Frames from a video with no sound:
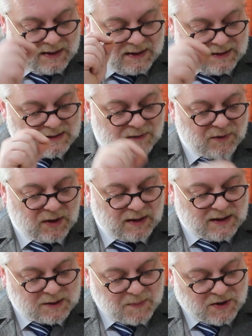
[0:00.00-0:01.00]
Let's have a look at
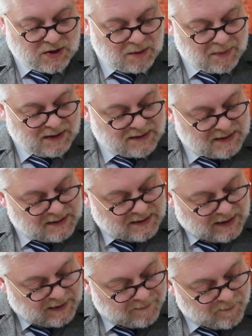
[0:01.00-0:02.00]
their special abilities
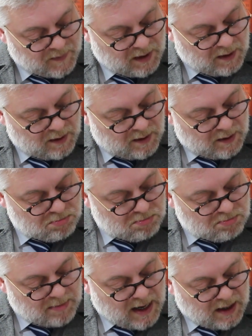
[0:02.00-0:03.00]
then.
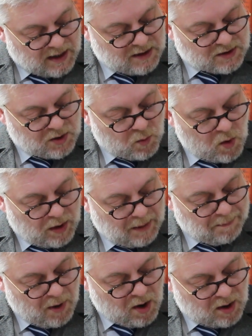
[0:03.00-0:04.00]
Curse of the Walking
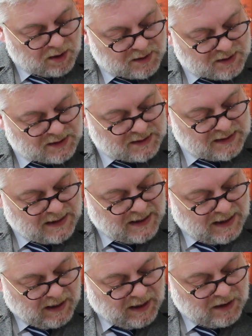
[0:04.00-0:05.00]
Pox.
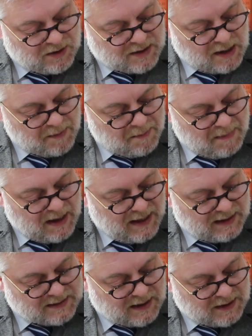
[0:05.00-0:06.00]
Each time a melee
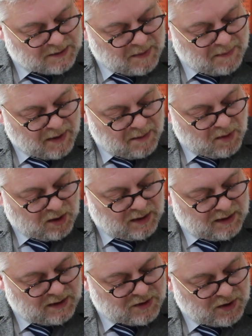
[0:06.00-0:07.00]
attack is made by a model
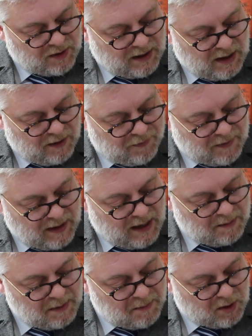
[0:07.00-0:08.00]
in this unit, if an
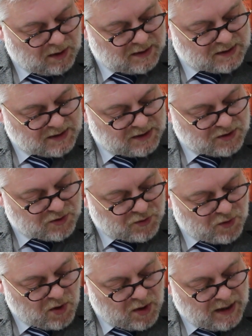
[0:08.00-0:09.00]
enemy model is
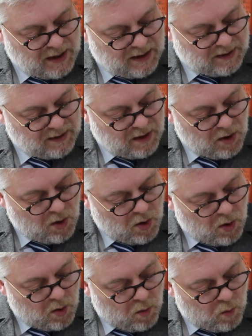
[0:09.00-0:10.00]
destroyed,
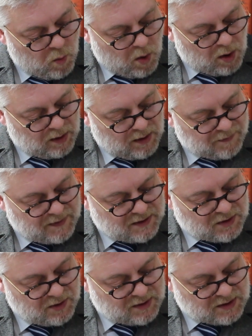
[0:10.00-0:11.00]
one of
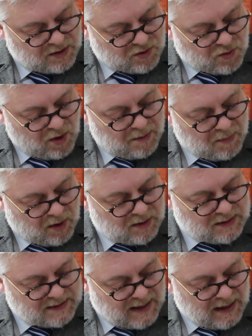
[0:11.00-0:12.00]
this unit's destroyed
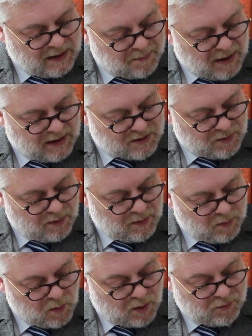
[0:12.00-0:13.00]
models is added back to it
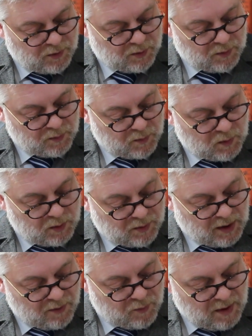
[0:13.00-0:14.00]
with 1
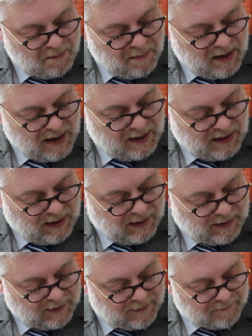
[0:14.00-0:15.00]
wound remaining.